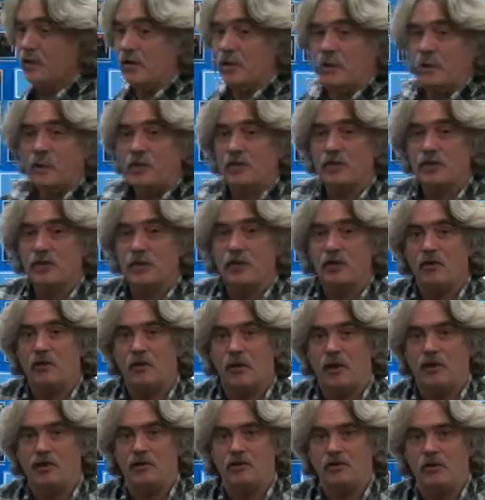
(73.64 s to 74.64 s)
numbers that are
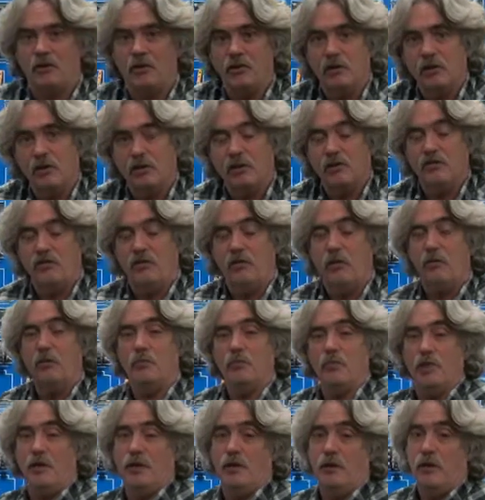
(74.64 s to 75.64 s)
on your
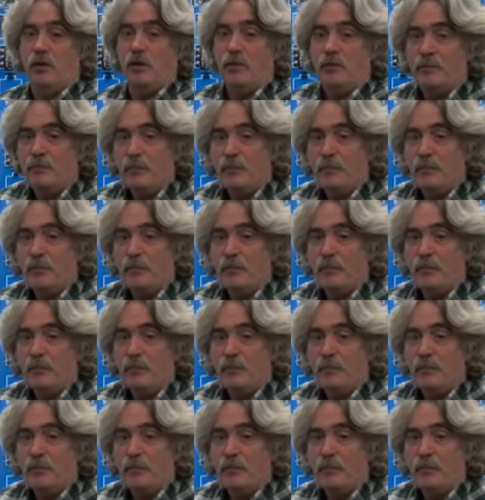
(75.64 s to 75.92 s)
voltmeter.